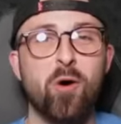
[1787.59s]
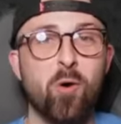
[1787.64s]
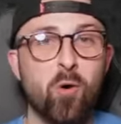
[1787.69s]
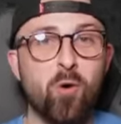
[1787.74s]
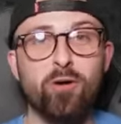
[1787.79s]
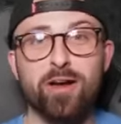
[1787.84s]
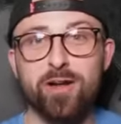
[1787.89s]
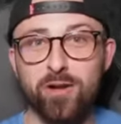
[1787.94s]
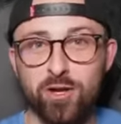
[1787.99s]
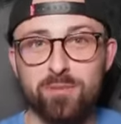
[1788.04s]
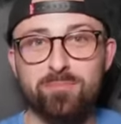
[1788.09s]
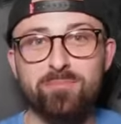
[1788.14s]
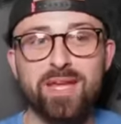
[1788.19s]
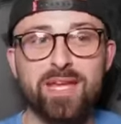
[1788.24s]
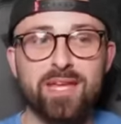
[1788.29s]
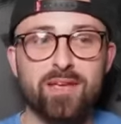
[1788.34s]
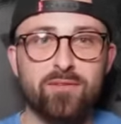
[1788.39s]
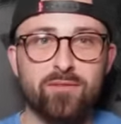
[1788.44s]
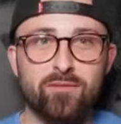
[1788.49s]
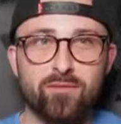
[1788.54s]
Or it could
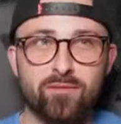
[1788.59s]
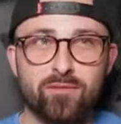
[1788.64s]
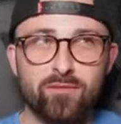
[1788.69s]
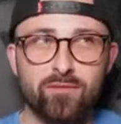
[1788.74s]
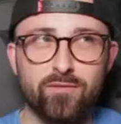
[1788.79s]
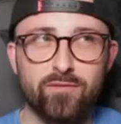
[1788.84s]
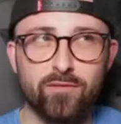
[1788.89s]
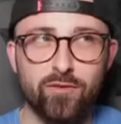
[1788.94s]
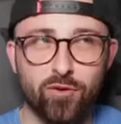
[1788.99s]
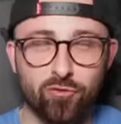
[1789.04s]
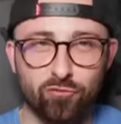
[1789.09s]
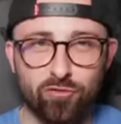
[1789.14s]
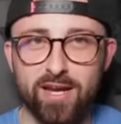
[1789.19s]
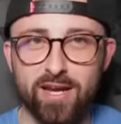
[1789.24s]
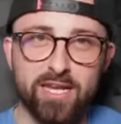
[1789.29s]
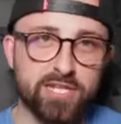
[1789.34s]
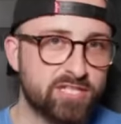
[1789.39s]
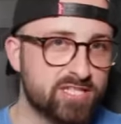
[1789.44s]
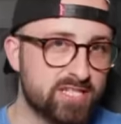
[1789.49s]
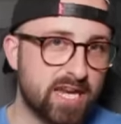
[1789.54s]
be
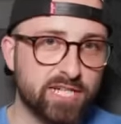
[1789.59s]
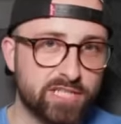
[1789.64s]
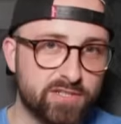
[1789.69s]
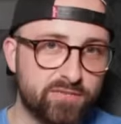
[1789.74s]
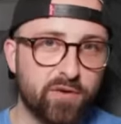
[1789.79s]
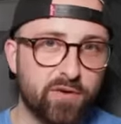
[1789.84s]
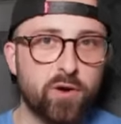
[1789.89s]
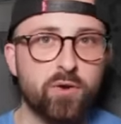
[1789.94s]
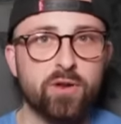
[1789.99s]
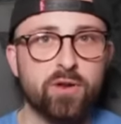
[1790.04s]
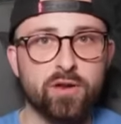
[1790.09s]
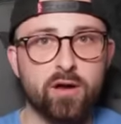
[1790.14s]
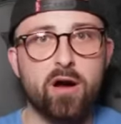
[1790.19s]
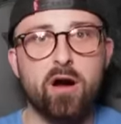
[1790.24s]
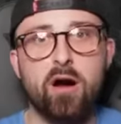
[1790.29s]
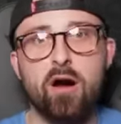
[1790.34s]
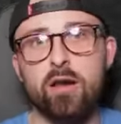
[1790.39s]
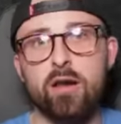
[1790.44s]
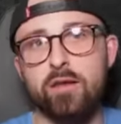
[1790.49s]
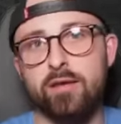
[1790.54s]
Grealish / Foden,
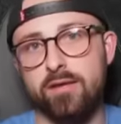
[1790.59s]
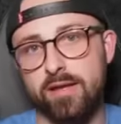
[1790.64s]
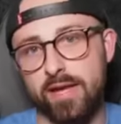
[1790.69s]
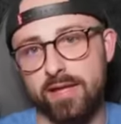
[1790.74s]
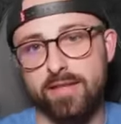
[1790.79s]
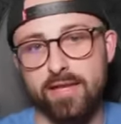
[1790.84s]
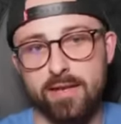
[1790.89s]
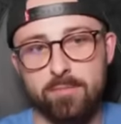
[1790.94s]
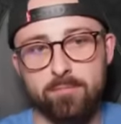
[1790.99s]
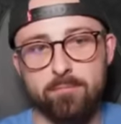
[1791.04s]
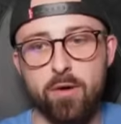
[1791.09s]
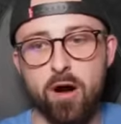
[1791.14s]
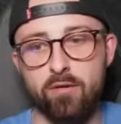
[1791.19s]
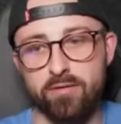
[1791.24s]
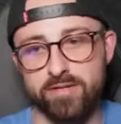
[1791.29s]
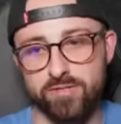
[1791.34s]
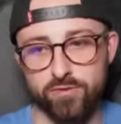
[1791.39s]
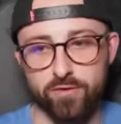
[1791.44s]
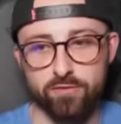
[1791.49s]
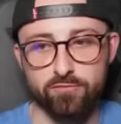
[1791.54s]
Haaland, and then
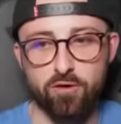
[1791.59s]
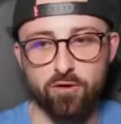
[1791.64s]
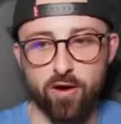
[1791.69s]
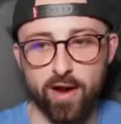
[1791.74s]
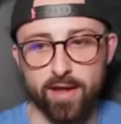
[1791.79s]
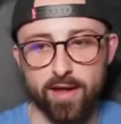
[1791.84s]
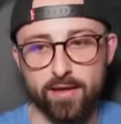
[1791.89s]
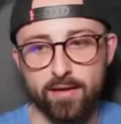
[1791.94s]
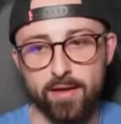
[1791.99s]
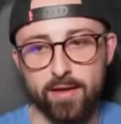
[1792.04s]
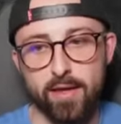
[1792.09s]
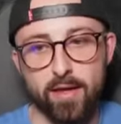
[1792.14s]
Mahrez on the right.